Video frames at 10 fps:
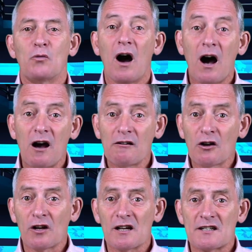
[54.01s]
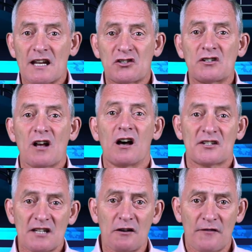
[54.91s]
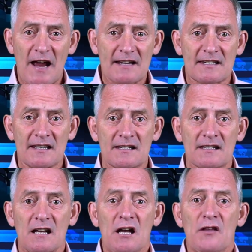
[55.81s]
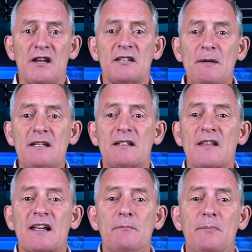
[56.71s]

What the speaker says: Well, our online sessions are self-access. This means that they can